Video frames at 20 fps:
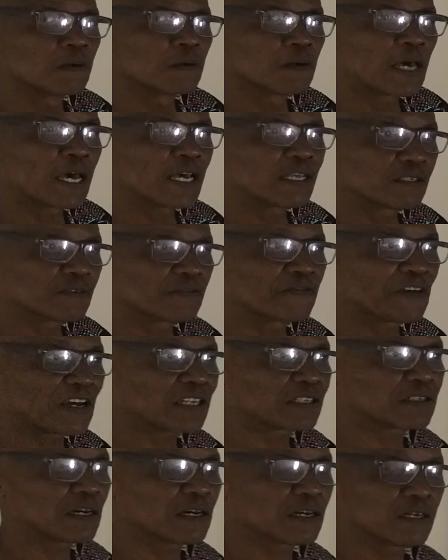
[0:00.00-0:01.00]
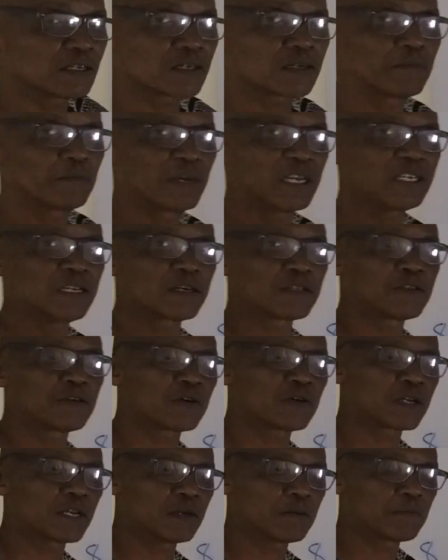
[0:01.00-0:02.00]
Hence factor and remainder
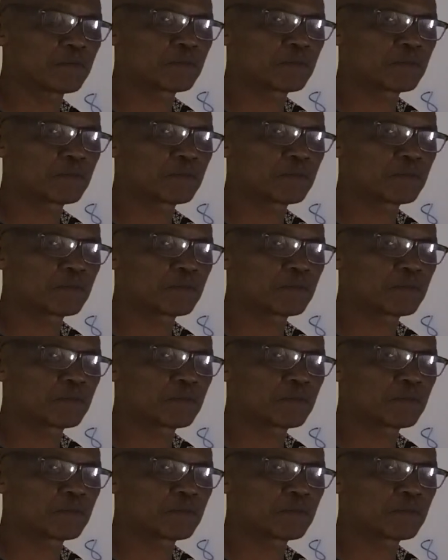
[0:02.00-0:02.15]
theorem.